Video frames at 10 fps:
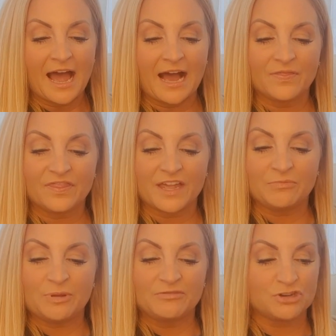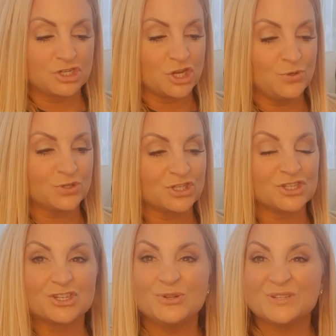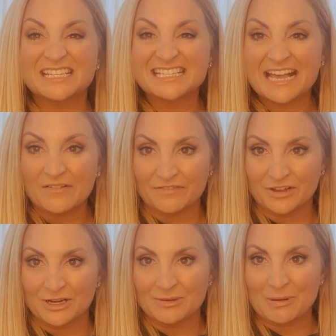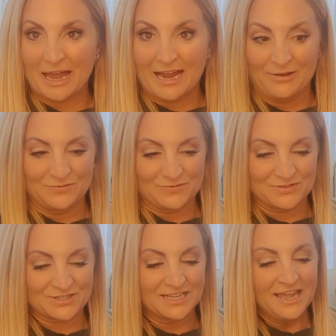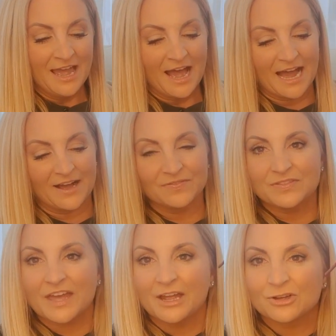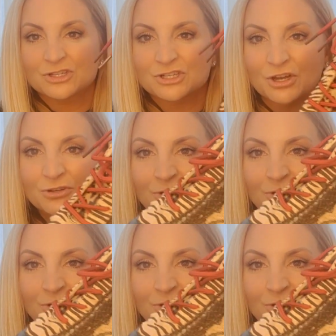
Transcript: and they've been reduced to £7. And they are so